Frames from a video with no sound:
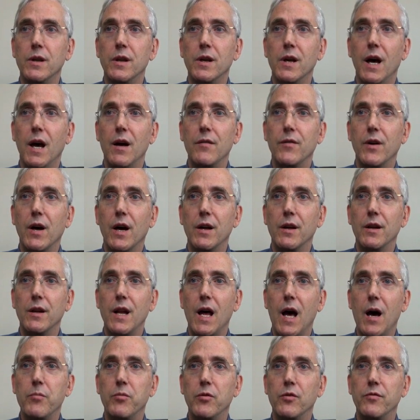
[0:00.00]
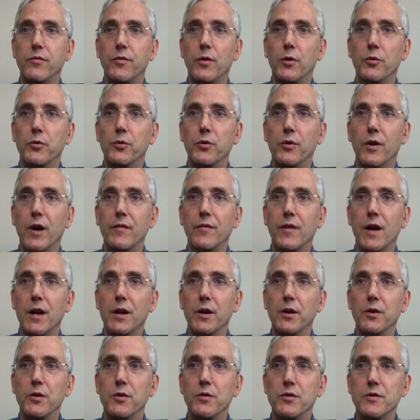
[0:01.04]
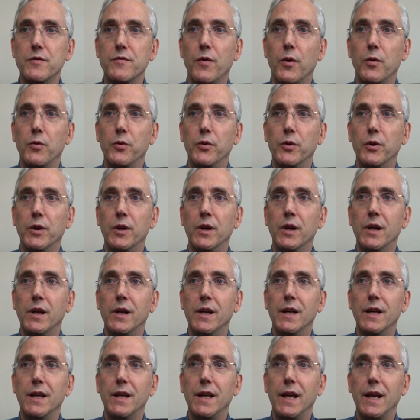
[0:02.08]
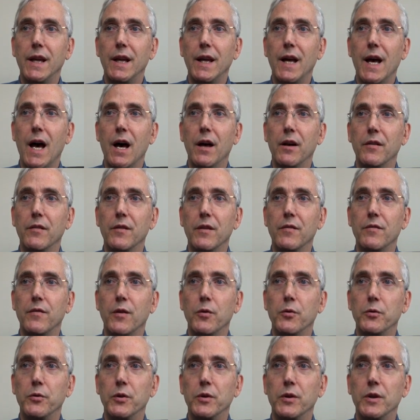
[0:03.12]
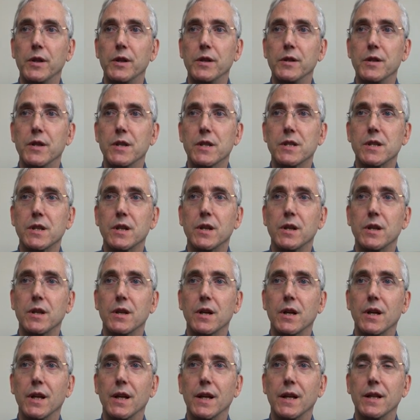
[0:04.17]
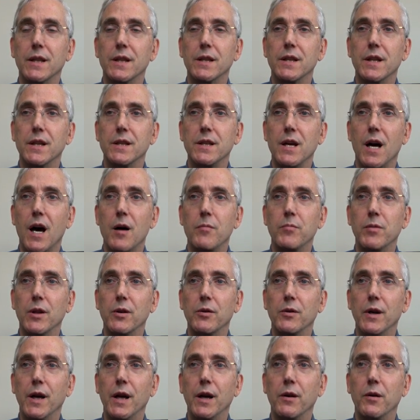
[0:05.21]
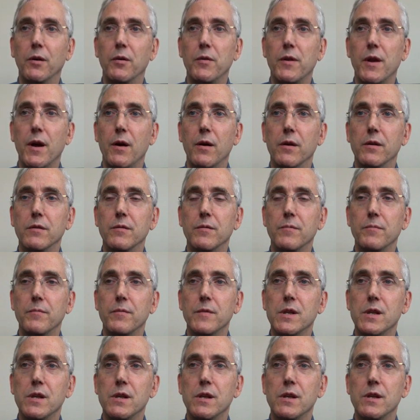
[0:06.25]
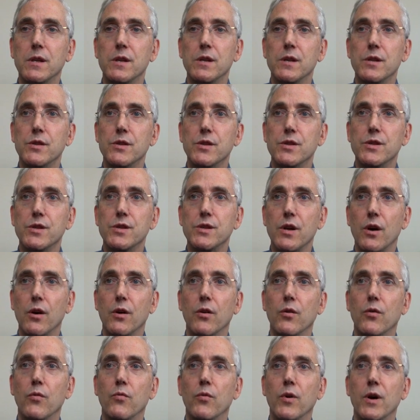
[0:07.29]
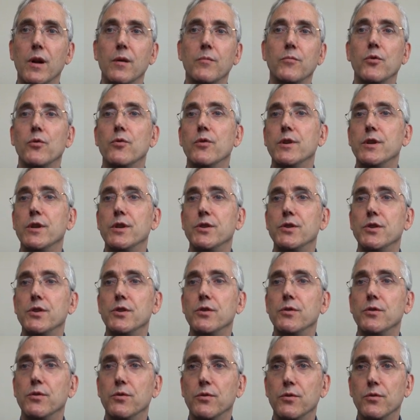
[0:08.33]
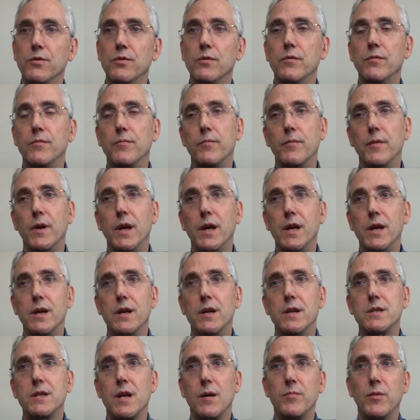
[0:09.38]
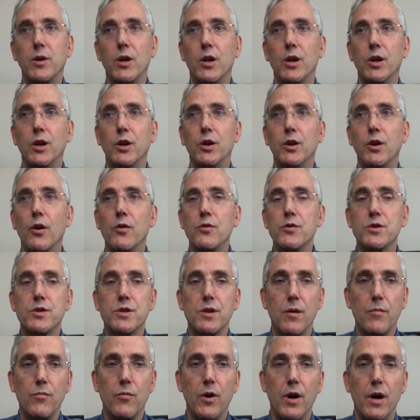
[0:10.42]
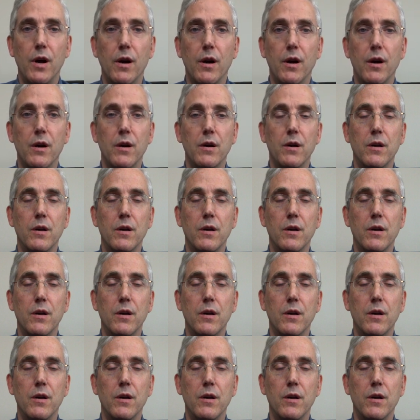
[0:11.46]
I've got an Apple folder, I've got a news folder. Getting out of the folder, you just click the top little arrow there. So what I'm going to do is I'm going to go somewhere